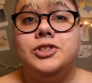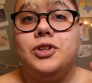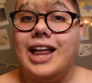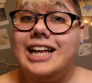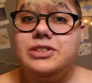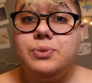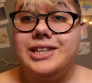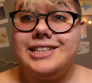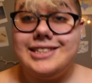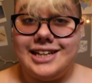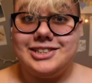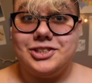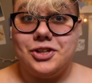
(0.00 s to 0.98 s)
So that's what the
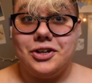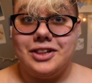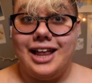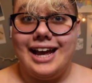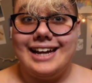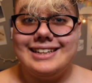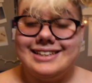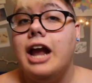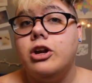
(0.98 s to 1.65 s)
tits look like.